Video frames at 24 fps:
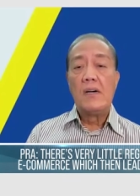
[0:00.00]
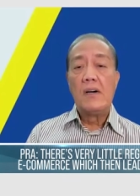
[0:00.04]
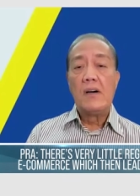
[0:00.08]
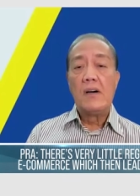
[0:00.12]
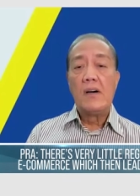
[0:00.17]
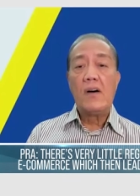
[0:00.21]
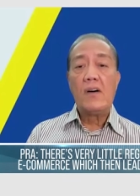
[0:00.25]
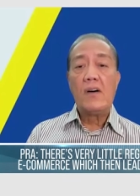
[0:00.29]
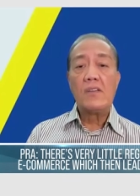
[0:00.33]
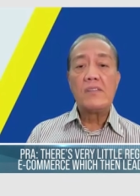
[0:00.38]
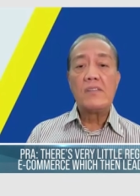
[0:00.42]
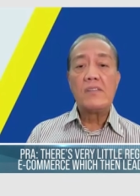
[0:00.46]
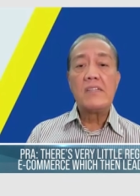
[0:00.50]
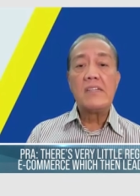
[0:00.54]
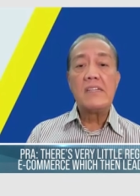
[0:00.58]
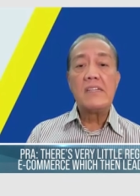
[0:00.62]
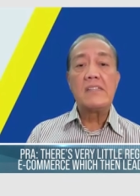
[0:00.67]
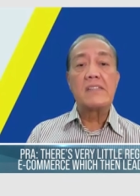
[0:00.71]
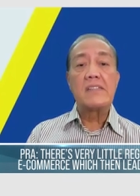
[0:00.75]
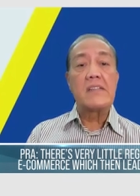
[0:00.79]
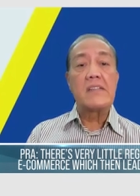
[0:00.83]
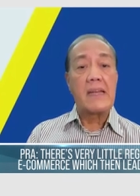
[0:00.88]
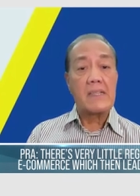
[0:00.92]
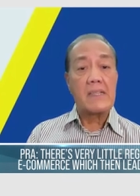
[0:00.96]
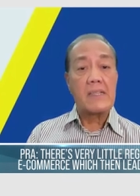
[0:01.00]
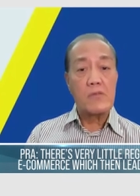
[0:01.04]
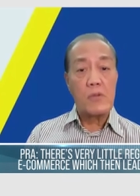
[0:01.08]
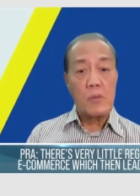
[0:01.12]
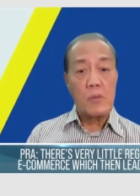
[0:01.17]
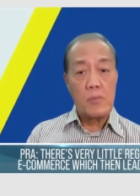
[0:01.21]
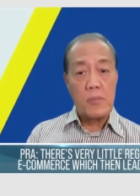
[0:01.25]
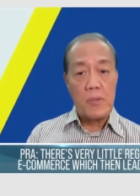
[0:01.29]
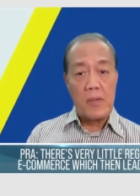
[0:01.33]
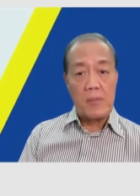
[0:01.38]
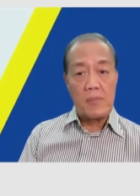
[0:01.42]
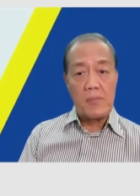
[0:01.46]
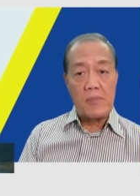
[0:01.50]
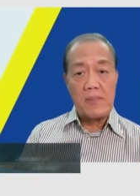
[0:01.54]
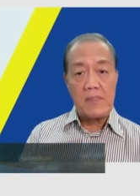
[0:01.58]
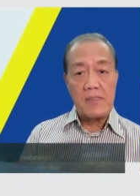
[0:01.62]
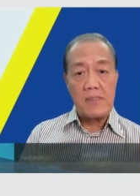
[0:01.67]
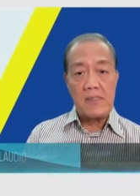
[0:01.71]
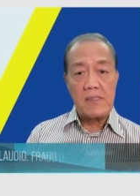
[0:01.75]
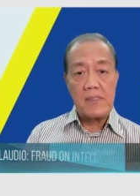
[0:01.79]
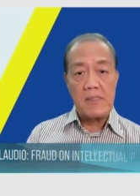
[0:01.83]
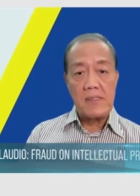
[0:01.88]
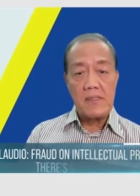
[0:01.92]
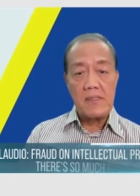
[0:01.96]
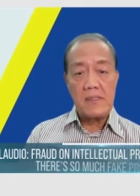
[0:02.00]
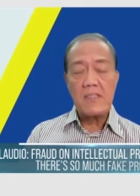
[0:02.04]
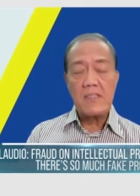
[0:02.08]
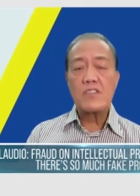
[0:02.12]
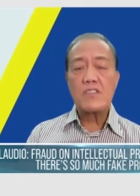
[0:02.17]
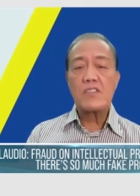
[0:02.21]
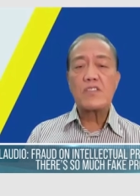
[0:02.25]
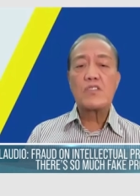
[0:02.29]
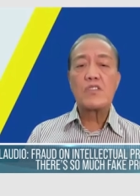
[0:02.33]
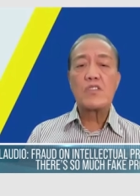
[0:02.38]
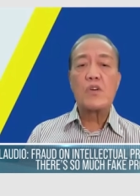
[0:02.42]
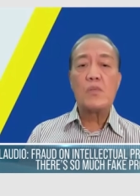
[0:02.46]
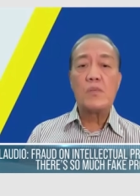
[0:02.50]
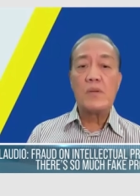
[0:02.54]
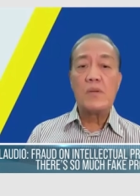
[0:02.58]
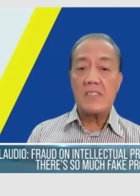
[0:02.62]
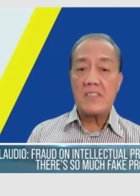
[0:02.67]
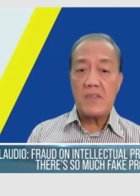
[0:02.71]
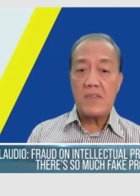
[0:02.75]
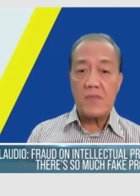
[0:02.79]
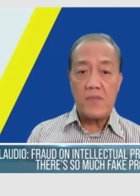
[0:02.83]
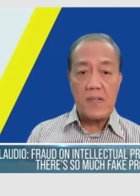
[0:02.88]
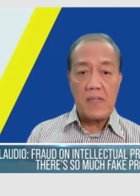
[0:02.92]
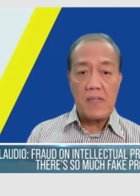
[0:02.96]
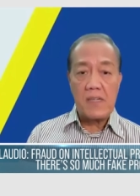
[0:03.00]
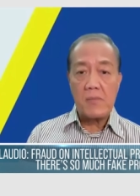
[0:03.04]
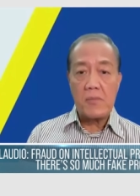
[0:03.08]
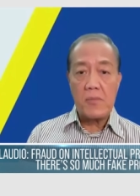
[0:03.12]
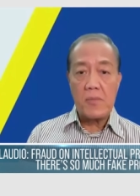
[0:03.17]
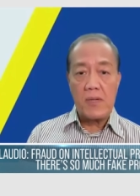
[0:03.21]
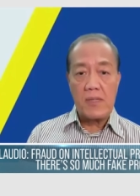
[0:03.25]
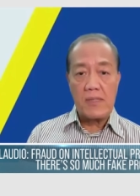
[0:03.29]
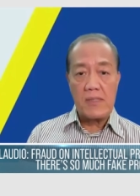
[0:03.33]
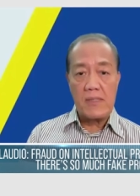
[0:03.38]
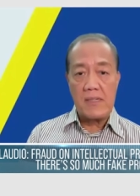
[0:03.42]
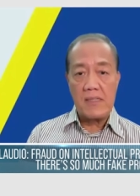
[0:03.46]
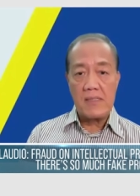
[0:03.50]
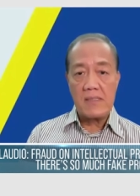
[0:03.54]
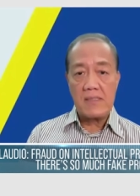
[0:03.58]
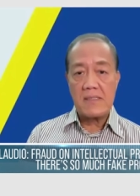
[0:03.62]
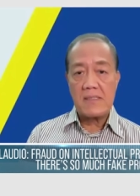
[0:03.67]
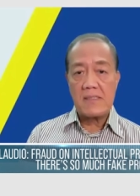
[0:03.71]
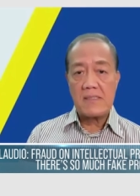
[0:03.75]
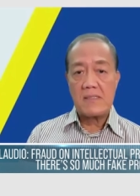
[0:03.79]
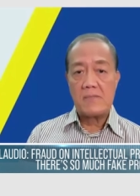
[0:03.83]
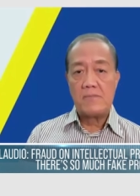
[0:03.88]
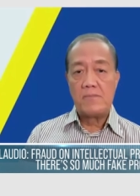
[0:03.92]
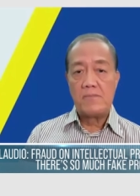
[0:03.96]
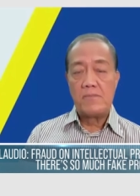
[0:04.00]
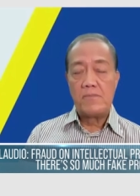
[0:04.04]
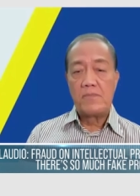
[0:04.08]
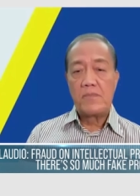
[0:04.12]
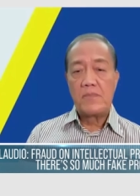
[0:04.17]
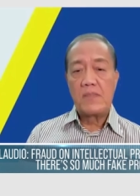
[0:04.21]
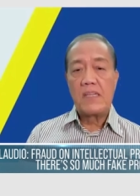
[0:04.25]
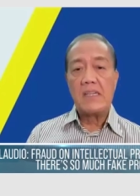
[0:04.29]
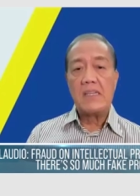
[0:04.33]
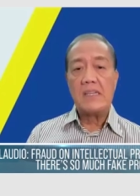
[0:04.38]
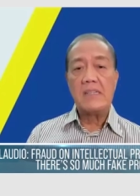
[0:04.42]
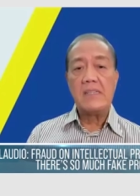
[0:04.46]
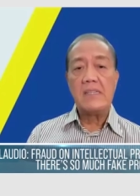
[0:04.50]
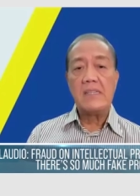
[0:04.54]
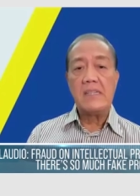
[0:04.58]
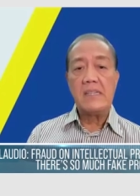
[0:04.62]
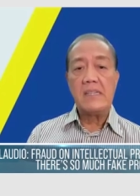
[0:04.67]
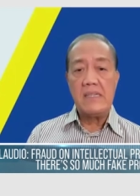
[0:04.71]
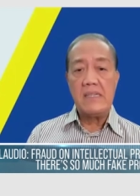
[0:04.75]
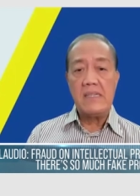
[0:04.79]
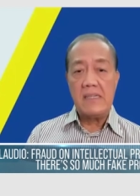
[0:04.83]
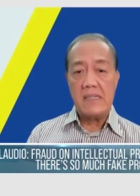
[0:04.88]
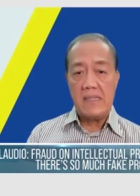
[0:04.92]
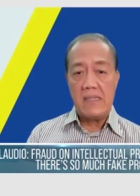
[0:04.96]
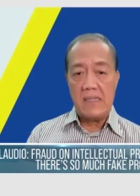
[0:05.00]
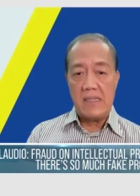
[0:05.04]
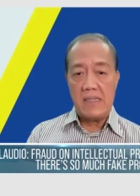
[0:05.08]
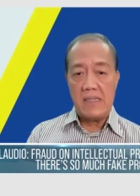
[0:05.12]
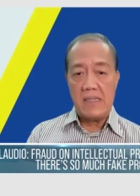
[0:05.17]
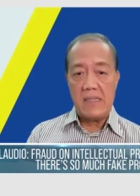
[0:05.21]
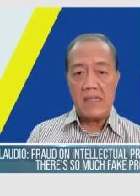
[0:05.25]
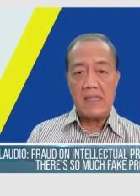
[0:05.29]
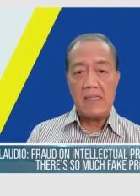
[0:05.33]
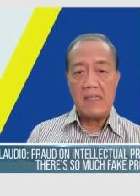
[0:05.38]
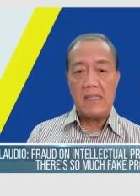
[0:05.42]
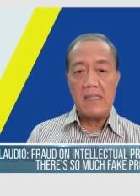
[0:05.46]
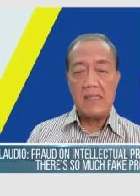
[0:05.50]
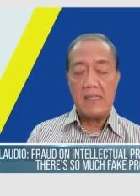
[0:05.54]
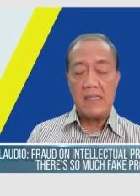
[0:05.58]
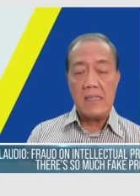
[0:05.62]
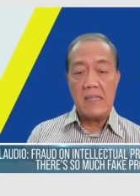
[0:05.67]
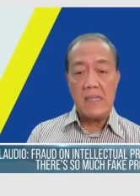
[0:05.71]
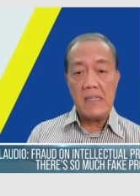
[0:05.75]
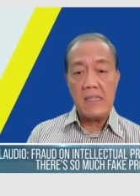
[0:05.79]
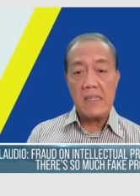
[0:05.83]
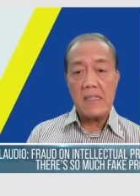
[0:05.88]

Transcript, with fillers: on the intellectual property. There's so much fake products in the mm. in, the